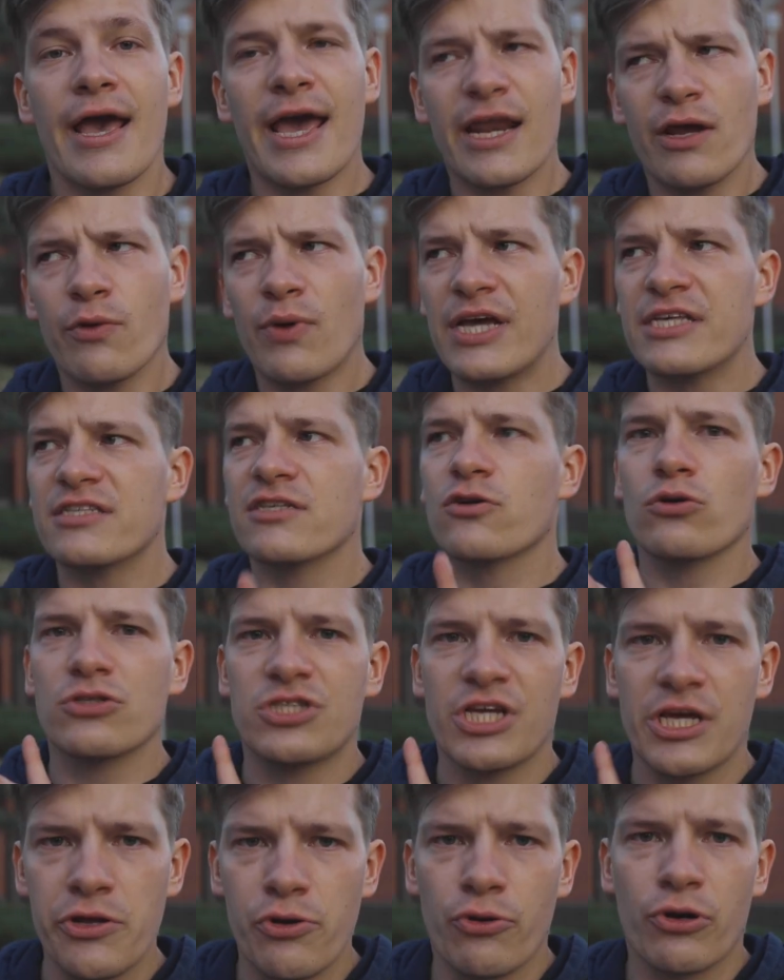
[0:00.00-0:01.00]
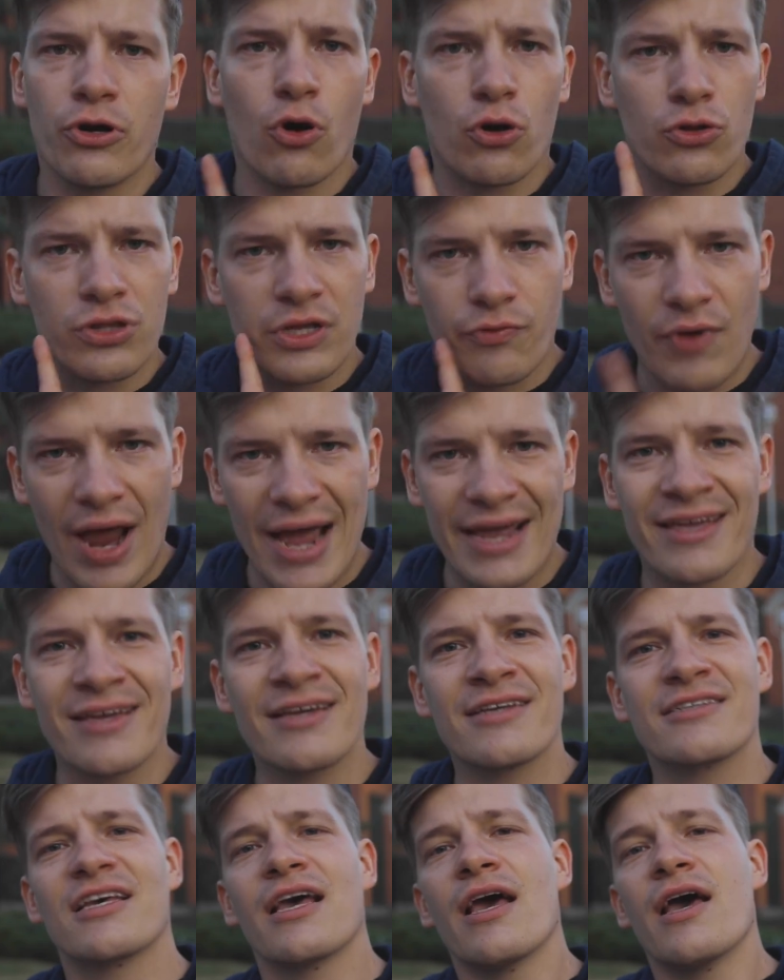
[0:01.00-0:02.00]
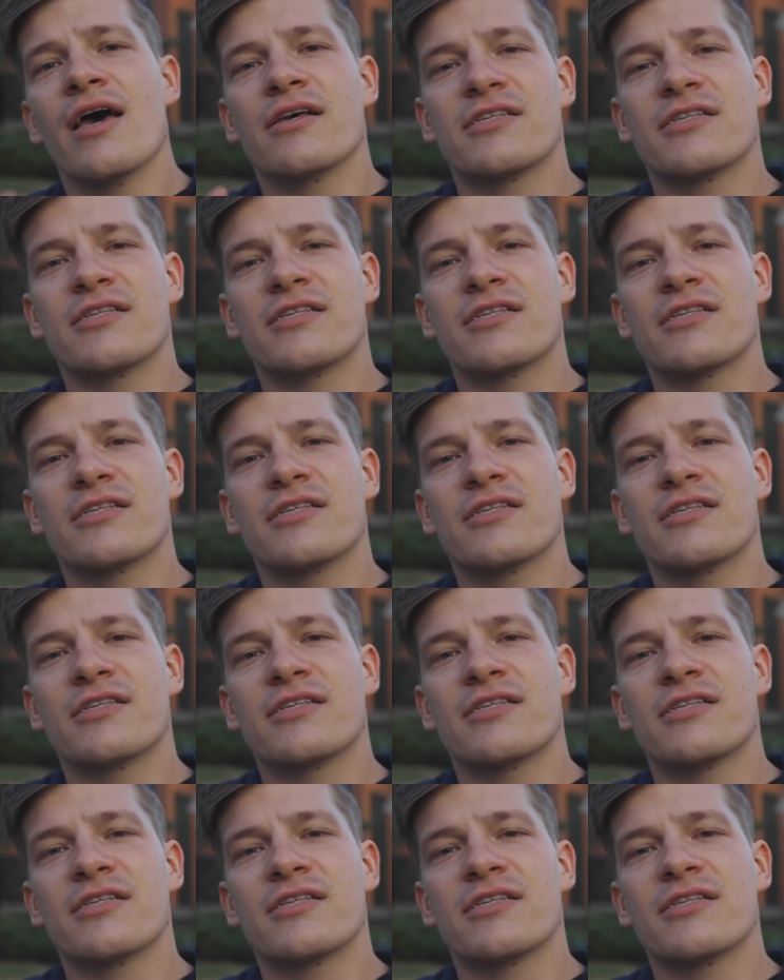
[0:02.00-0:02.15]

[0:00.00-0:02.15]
Anyways, continuing on the rankings,